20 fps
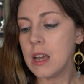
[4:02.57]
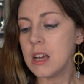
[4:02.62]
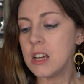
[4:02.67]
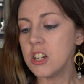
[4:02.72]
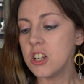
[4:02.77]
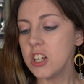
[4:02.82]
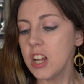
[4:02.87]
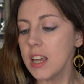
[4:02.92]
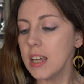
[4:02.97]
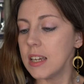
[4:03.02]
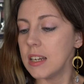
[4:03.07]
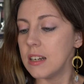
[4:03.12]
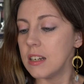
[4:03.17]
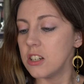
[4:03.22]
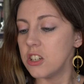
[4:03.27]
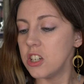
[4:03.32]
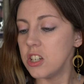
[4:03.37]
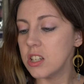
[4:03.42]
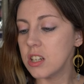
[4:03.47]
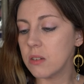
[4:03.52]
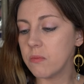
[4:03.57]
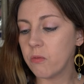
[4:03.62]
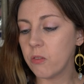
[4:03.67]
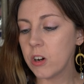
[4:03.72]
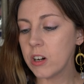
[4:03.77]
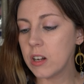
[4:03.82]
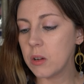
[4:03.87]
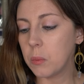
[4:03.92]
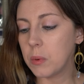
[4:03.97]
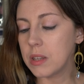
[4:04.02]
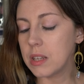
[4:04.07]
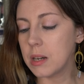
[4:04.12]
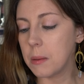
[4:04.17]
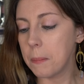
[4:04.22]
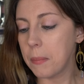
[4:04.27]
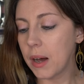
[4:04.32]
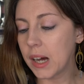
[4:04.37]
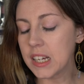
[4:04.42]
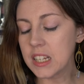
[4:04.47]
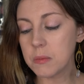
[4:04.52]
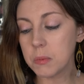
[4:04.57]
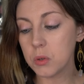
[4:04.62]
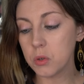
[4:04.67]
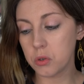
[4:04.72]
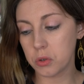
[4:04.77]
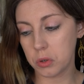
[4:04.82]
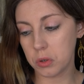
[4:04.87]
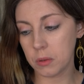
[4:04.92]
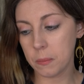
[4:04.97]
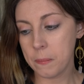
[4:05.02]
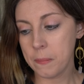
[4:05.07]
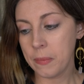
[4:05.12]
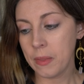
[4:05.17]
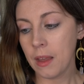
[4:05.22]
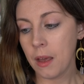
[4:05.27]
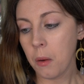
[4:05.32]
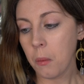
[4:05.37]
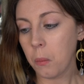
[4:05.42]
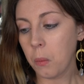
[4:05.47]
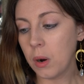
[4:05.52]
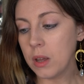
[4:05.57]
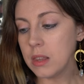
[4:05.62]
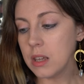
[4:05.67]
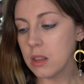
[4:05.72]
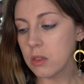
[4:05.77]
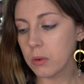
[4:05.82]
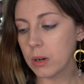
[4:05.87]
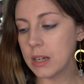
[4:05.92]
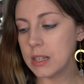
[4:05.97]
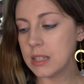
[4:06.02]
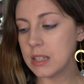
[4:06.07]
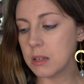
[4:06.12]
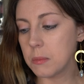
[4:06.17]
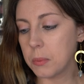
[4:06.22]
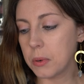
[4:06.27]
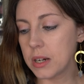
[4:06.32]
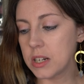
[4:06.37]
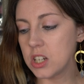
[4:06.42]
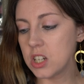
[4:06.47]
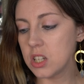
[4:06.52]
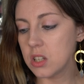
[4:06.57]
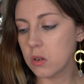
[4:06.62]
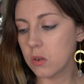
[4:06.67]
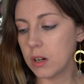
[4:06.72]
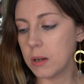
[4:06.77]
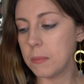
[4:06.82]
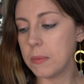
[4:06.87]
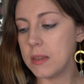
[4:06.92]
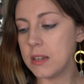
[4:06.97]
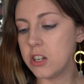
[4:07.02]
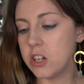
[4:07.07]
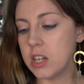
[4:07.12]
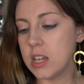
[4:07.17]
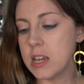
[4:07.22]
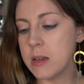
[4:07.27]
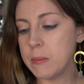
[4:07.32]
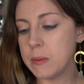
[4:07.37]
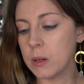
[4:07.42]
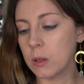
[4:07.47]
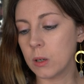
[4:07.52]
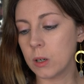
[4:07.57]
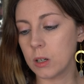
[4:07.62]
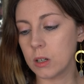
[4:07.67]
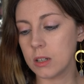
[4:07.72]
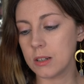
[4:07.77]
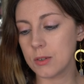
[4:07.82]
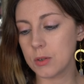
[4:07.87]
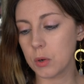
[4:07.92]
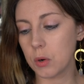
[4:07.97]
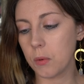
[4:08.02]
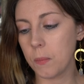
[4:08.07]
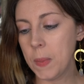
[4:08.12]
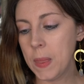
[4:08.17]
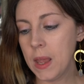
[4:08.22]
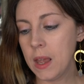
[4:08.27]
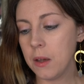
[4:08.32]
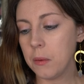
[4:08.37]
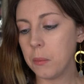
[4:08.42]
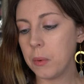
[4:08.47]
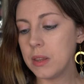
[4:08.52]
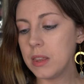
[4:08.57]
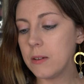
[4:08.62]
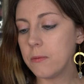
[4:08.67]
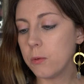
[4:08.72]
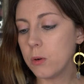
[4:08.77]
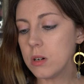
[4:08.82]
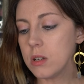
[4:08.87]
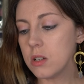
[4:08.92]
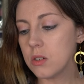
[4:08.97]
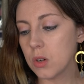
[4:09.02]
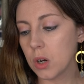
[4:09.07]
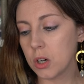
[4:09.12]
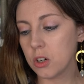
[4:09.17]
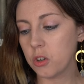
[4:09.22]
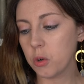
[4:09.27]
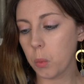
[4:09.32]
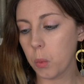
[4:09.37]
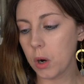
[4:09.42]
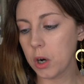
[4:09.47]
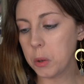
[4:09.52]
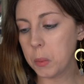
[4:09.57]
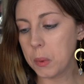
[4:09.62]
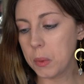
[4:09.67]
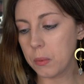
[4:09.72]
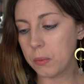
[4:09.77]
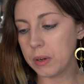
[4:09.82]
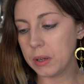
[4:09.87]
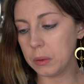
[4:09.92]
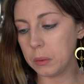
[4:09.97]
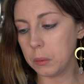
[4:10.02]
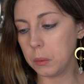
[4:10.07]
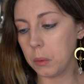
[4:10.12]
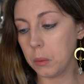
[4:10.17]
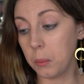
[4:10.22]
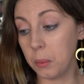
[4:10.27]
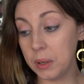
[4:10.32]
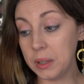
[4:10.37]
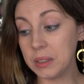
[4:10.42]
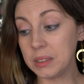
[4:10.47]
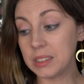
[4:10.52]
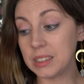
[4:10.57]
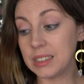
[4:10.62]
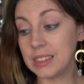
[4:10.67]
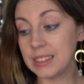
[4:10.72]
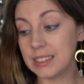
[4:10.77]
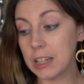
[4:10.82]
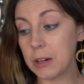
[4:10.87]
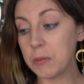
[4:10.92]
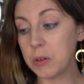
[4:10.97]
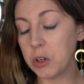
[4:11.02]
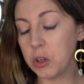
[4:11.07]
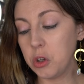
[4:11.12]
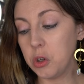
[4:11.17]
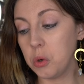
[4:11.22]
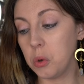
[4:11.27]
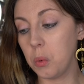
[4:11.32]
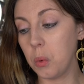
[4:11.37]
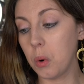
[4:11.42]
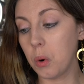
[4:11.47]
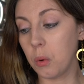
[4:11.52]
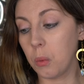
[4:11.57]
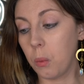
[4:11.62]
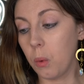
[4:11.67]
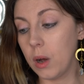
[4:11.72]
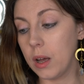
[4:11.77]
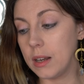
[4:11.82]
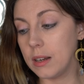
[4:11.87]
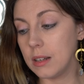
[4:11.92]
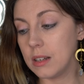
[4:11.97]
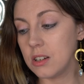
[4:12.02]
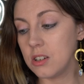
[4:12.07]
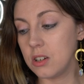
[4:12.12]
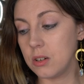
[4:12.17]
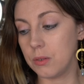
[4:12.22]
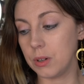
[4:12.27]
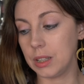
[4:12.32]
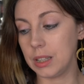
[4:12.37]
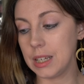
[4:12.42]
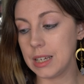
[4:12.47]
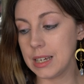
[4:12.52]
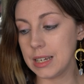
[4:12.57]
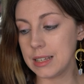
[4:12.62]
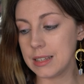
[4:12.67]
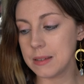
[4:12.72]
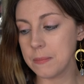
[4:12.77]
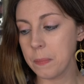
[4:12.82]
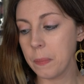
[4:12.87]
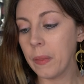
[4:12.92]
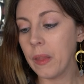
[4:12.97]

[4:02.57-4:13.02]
Shaken, she's confronted with an impossible truth, one that threatens the precious grip she keeps on her control, one that forces her to work with real Will to discover who or what she really is,